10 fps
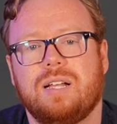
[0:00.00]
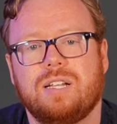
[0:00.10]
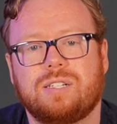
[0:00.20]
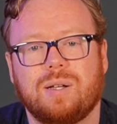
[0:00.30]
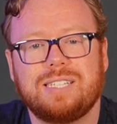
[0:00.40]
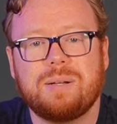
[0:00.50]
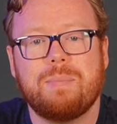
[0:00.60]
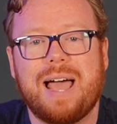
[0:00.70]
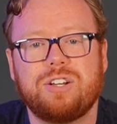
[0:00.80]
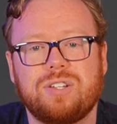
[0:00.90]
So let's
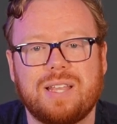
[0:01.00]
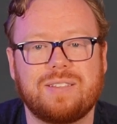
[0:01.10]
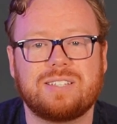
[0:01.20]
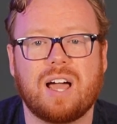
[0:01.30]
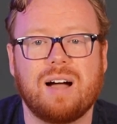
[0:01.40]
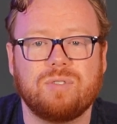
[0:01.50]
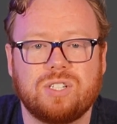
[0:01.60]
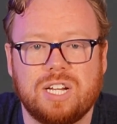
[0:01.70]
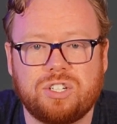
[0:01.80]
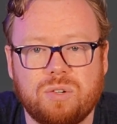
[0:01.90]
imagine that this
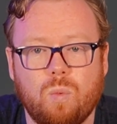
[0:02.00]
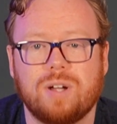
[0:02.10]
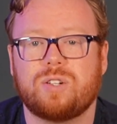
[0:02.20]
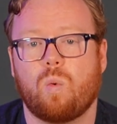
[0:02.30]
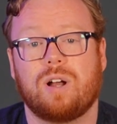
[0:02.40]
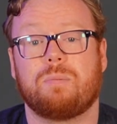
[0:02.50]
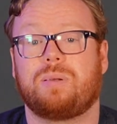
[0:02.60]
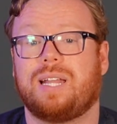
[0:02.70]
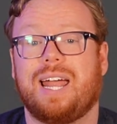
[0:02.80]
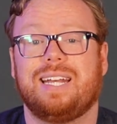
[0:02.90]
conversation wasn't one of
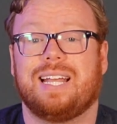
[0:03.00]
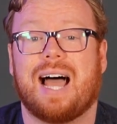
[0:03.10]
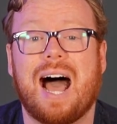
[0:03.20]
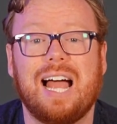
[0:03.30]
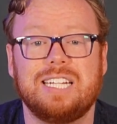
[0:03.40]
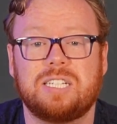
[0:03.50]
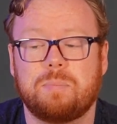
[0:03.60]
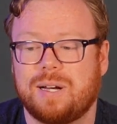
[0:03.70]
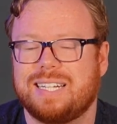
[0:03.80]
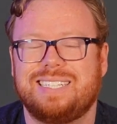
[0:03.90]
planning a heist,
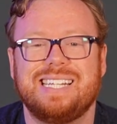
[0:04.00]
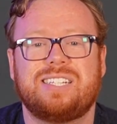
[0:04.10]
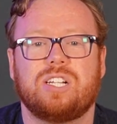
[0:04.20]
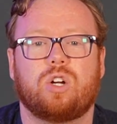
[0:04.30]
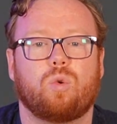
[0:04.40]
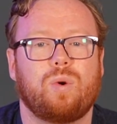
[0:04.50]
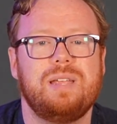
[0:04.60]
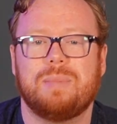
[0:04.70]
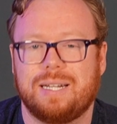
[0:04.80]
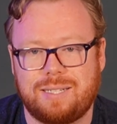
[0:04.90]
but a
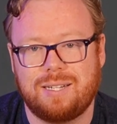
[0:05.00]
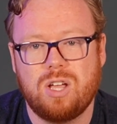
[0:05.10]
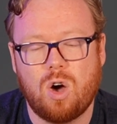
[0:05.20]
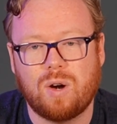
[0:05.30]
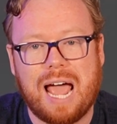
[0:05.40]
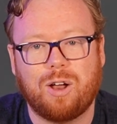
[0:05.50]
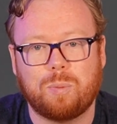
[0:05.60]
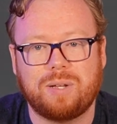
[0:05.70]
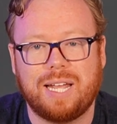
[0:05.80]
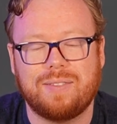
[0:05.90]
disagreement on how to
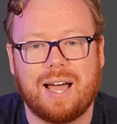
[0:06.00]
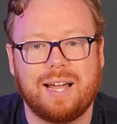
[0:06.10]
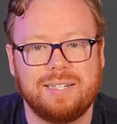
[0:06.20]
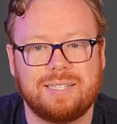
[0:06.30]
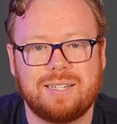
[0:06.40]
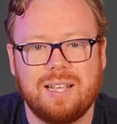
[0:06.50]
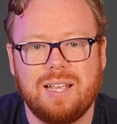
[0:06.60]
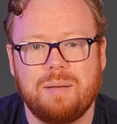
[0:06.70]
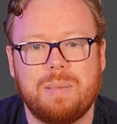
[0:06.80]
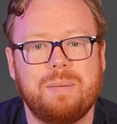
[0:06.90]
plan the heist.
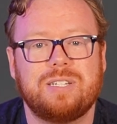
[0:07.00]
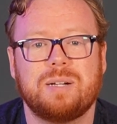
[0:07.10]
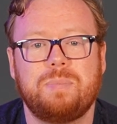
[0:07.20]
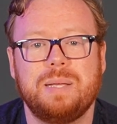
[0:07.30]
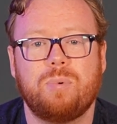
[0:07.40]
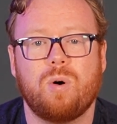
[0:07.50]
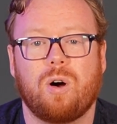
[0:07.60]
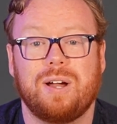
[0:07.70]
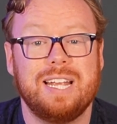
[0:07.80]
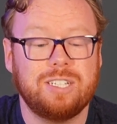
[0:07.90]
Maybe some people
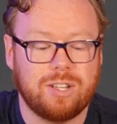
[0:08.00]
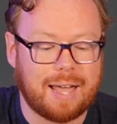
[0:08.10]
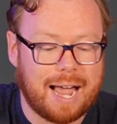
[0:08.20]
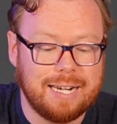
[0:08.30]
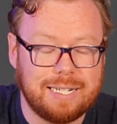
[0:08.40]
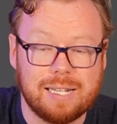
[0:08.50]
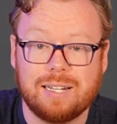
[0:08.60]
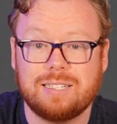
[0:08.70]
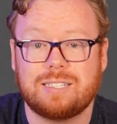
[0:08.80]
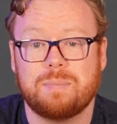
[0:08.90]
are into the
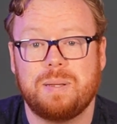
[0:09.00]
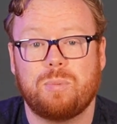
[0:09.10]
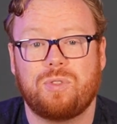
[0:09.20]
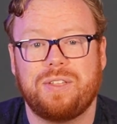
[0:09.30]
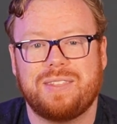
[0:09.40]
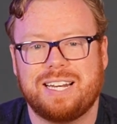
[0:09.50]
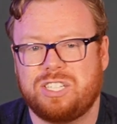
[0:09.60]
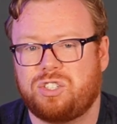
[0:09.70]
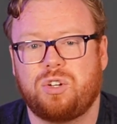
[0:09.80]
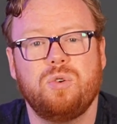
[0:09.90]
idea and some people think that
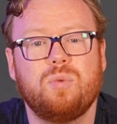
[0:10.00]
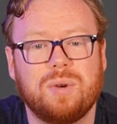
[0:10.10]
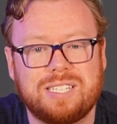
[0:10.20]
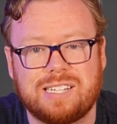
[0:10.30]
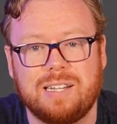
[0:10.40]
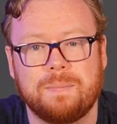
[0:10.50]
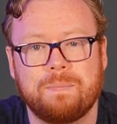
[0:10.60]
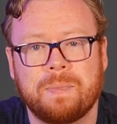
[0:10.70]
it's too risky.